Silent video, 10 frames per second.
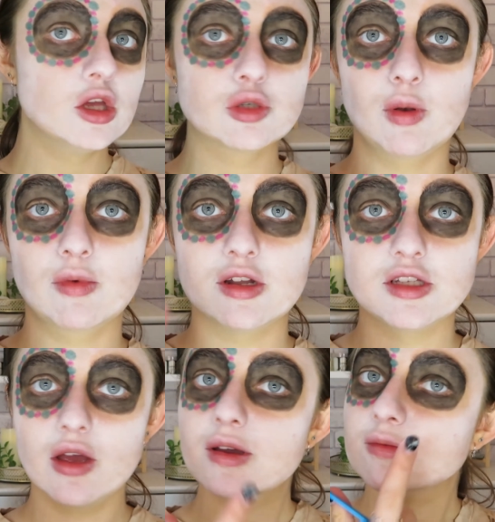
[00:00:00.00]
So what I'm going
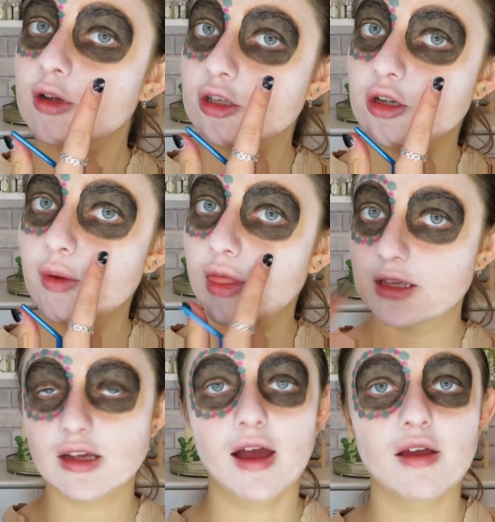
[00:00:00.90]
to do is I'm going to do
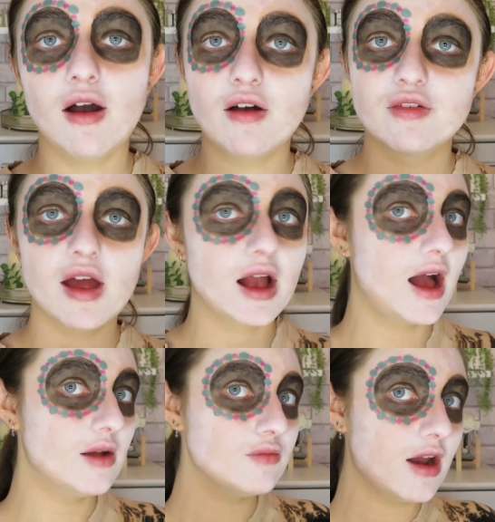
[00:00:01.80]
this eye off
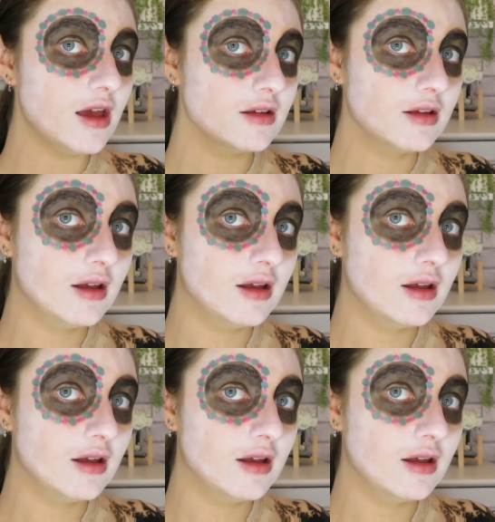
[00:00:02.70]
camera,